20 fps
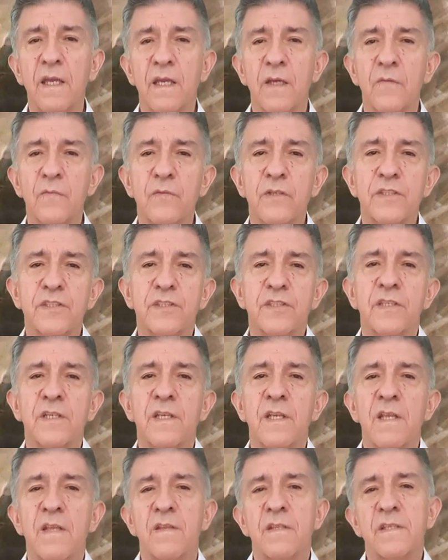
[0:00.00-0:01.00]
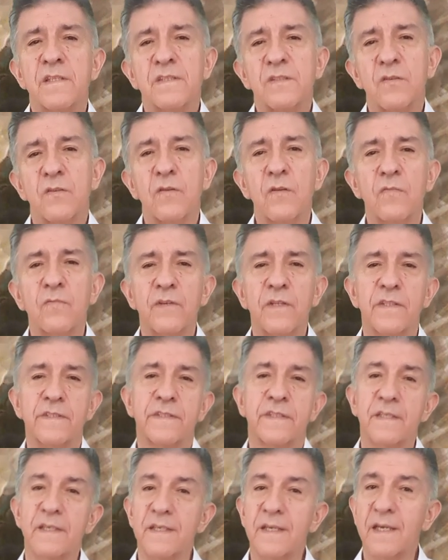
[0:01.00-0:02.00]
in which the soul will
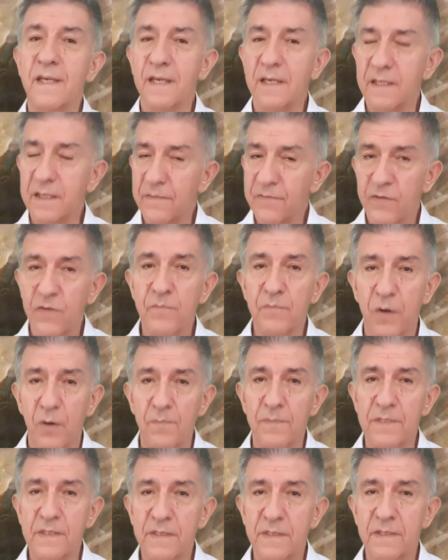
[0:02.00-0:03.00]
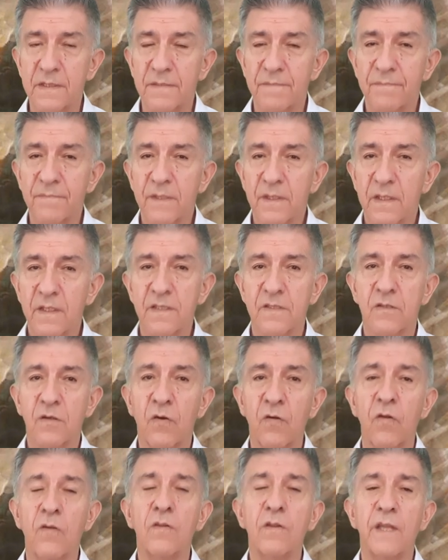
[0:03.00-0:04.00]
see in a few moments its
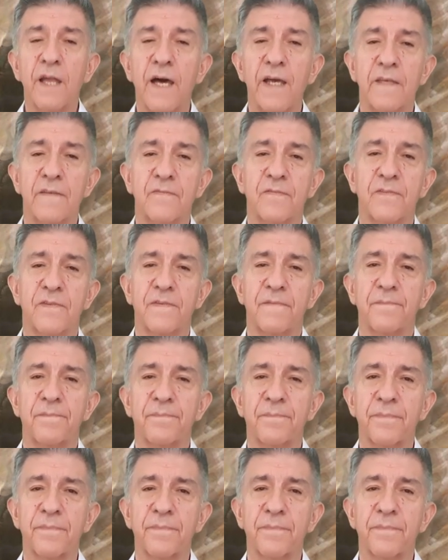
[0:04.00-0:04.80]
whole life.